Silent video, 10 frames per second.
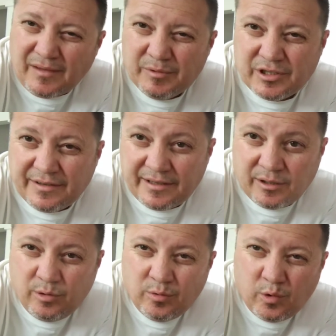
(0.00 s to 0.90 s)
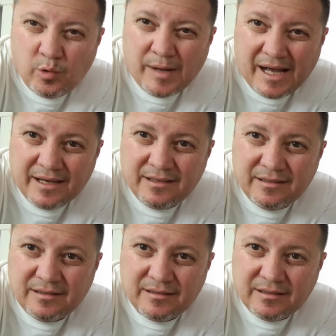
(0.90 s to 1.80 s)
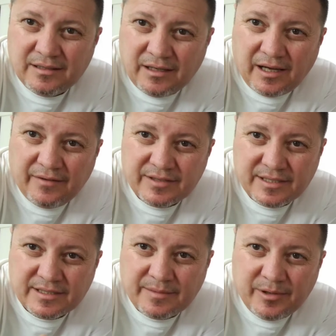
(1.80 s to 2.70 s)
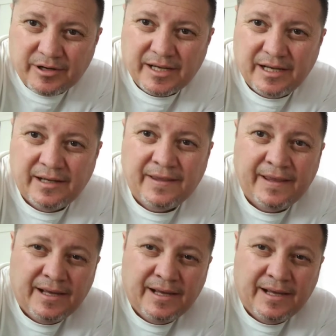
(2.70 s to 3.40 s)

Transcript: which I think they call Walmart overseas in America.